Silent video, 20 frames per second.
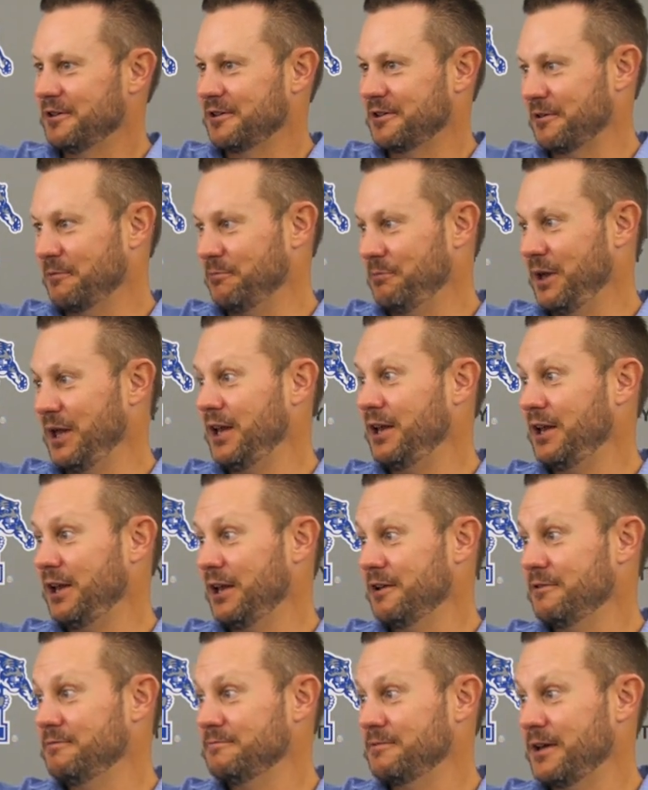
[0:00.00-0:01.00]
to the
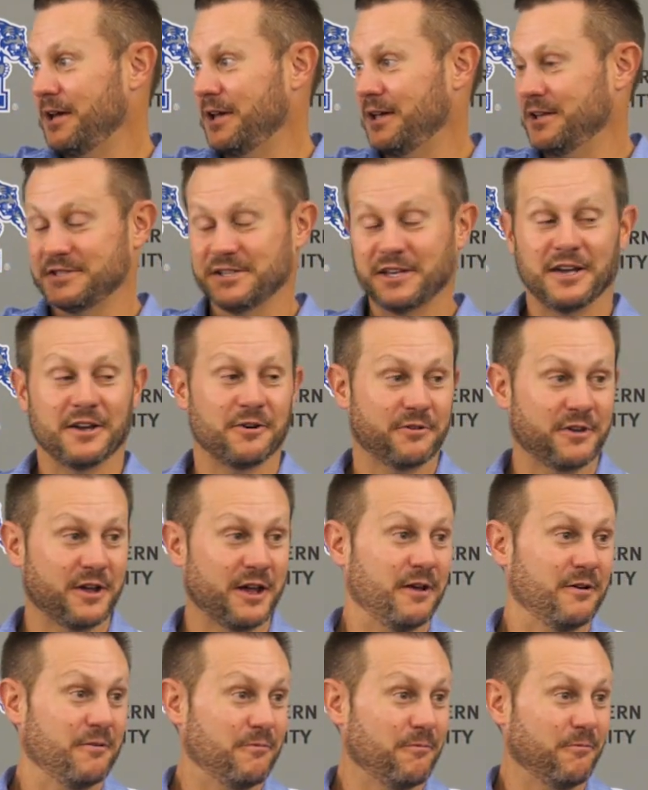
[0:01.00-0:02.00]
median and saying,
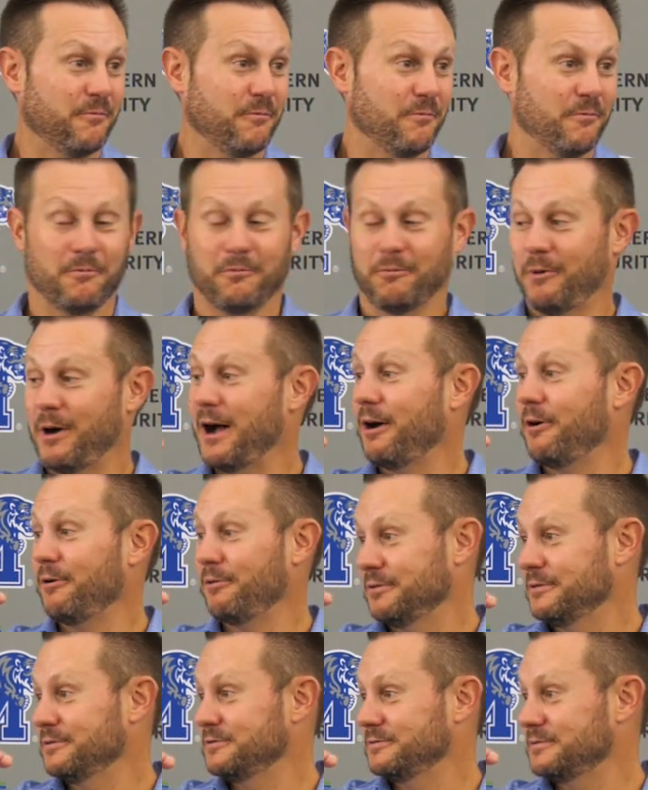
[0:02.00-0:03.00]
okay,
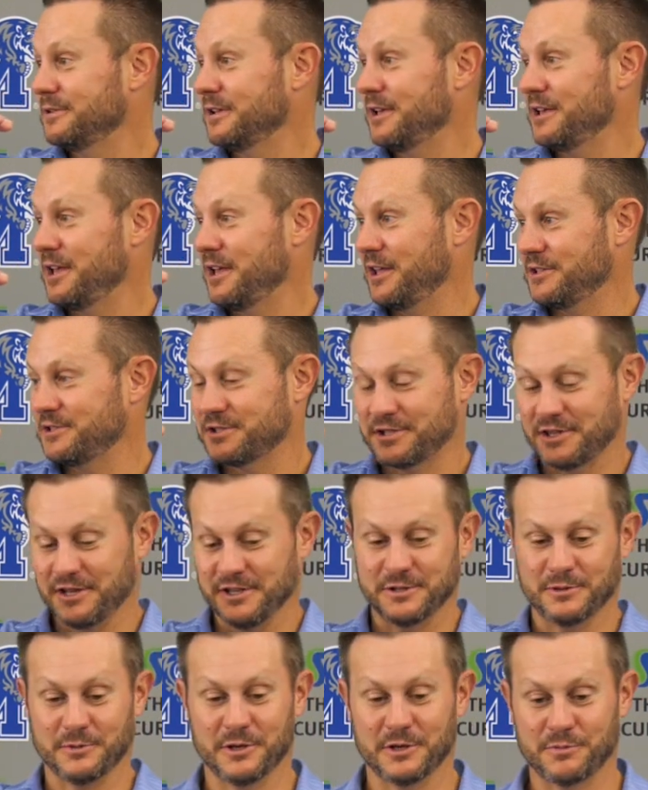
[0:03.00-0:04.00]
wow, it's,
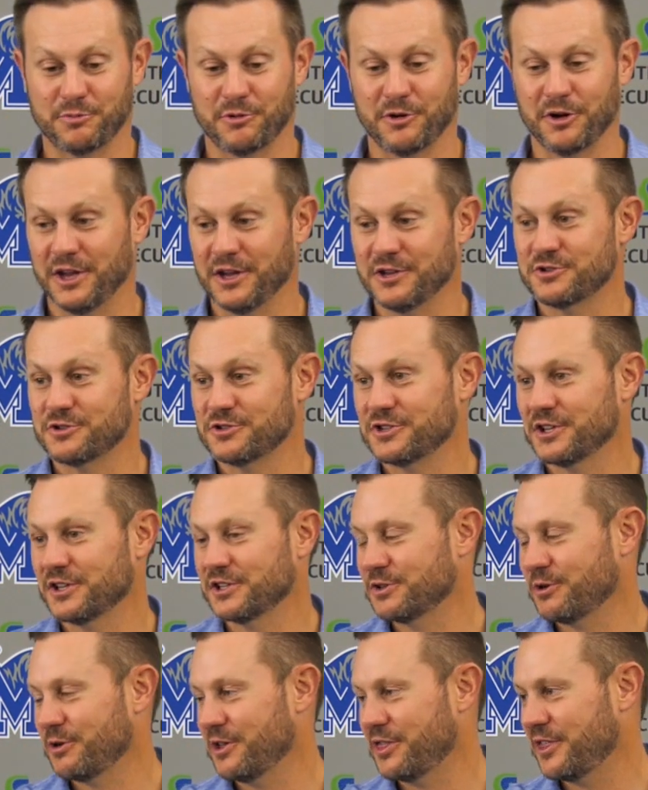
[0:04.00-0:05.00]
it's, it's pretty
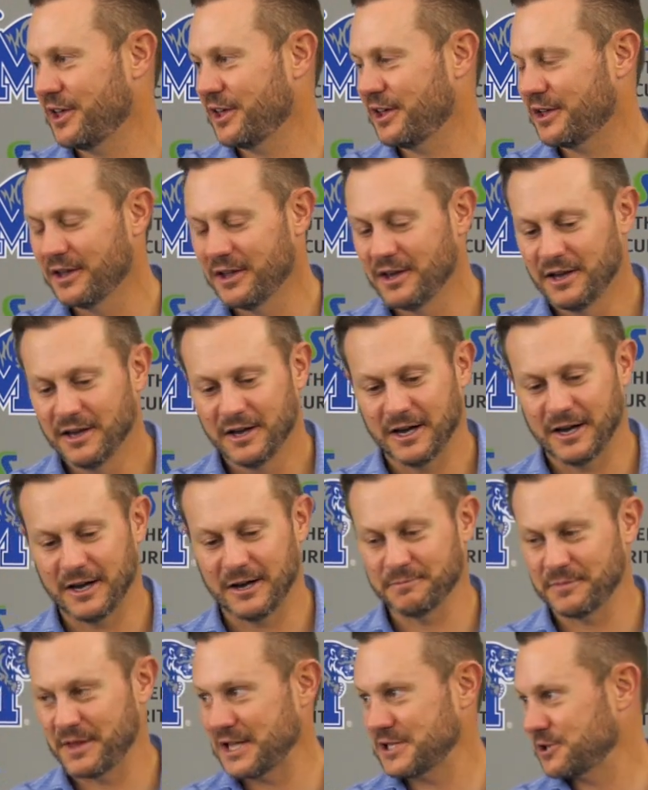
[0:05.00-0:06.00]
interesting. So I think
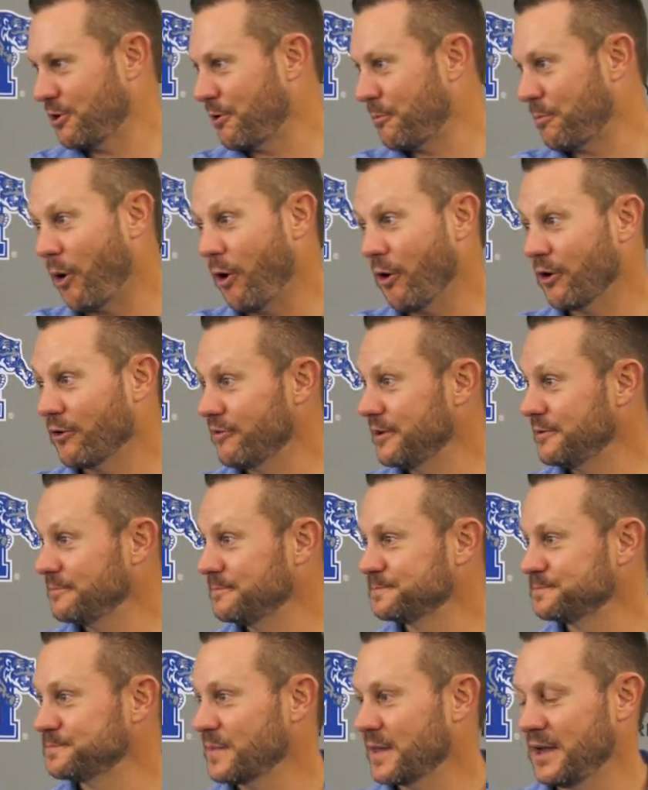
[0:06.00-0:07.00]
um, that's all part of it,
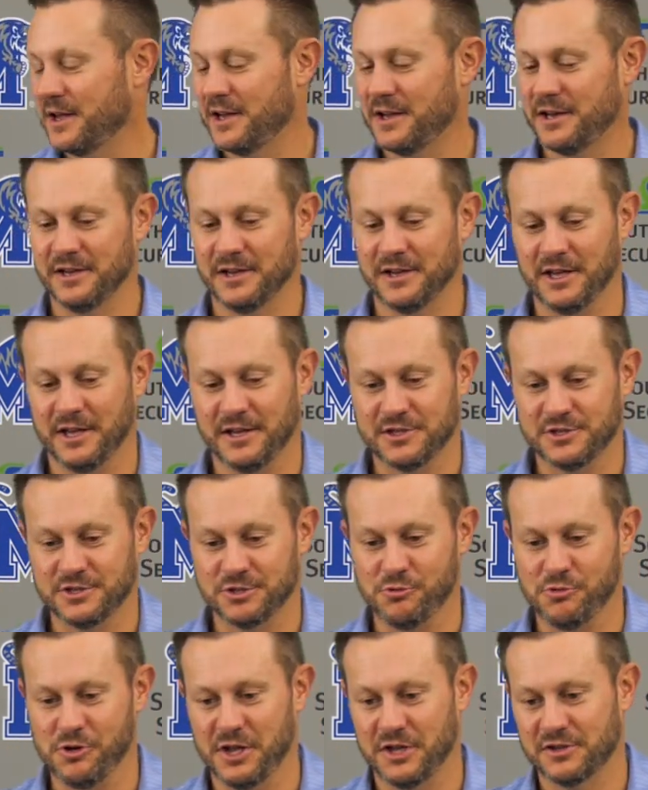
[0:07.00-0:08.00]
and
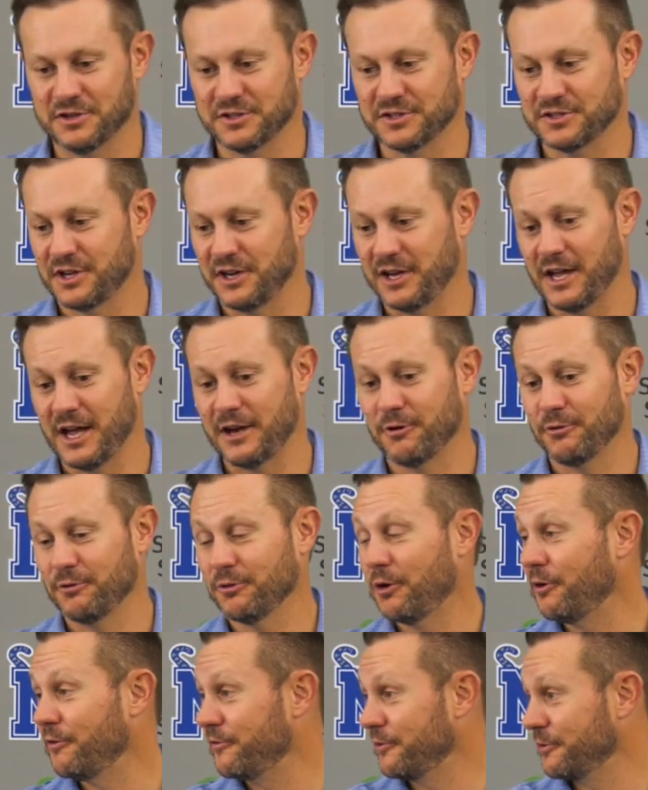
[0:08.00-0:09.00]
it's unique to study. I don't
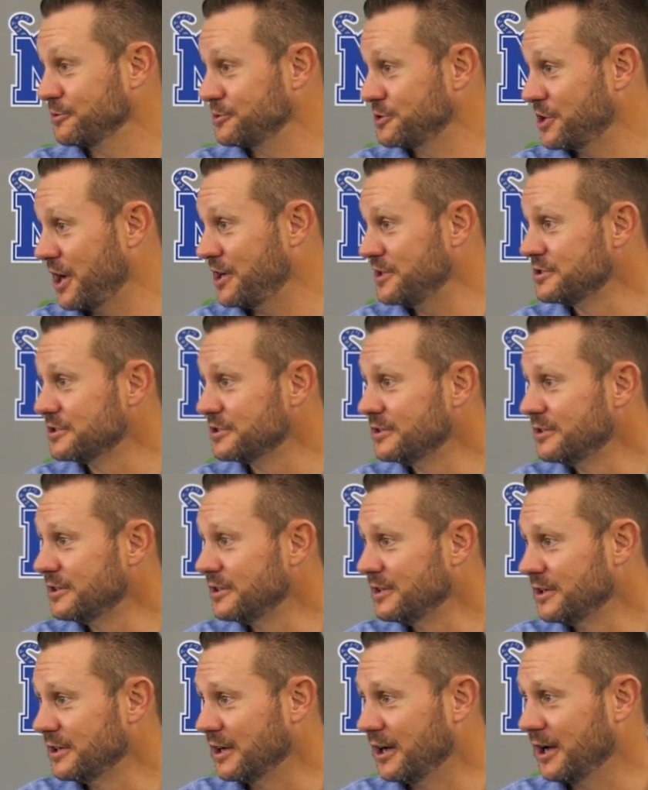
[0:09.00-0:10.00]
know if it'll change.
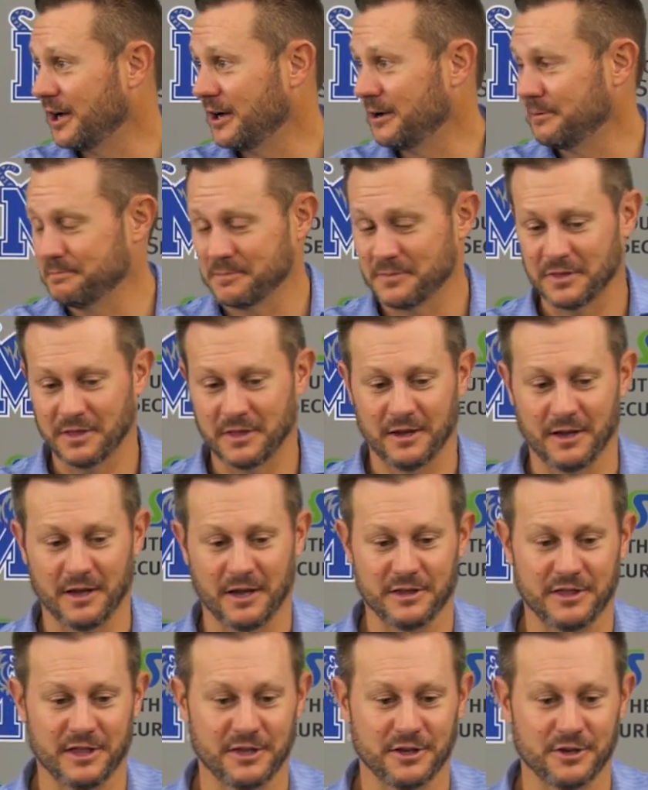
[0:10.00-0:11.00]
Um,
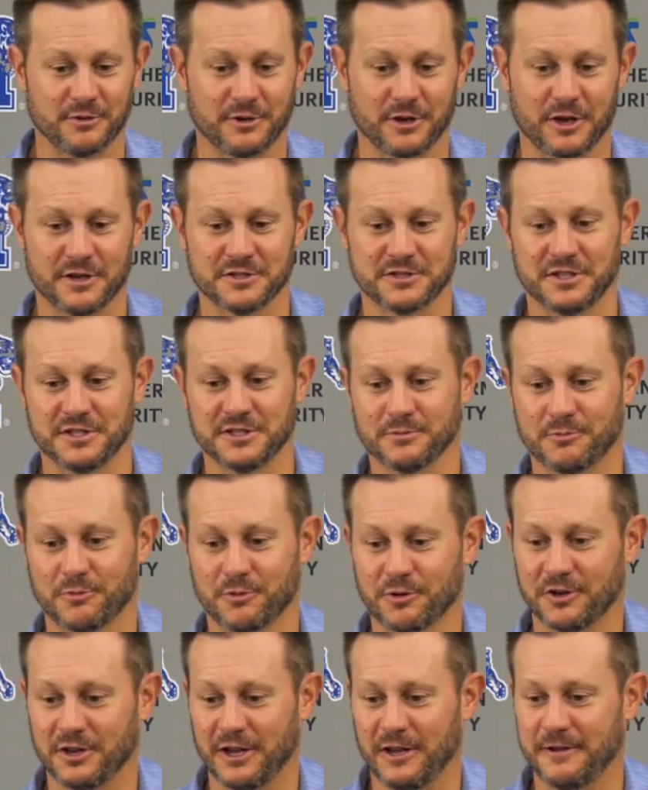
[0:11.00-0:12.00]
I think you're going to see some
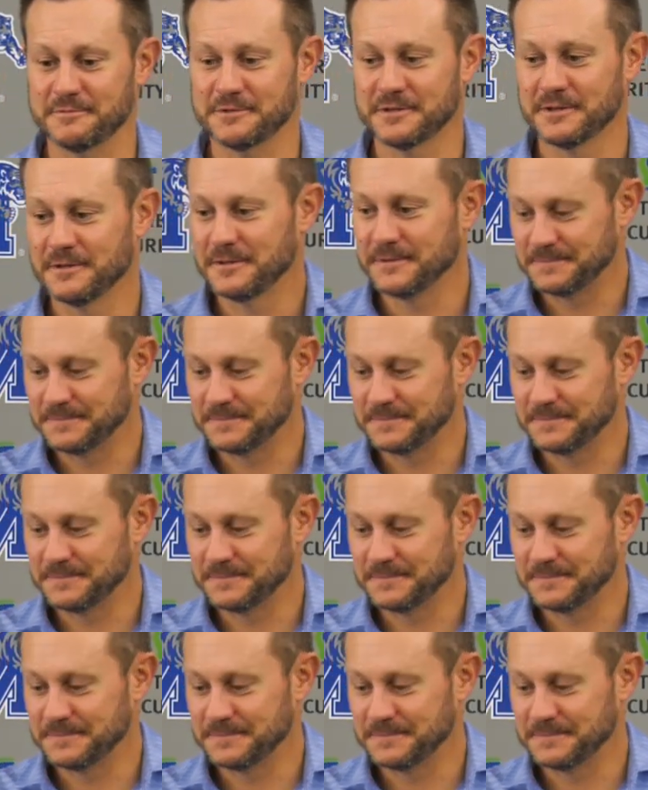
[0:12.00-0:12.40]
more teams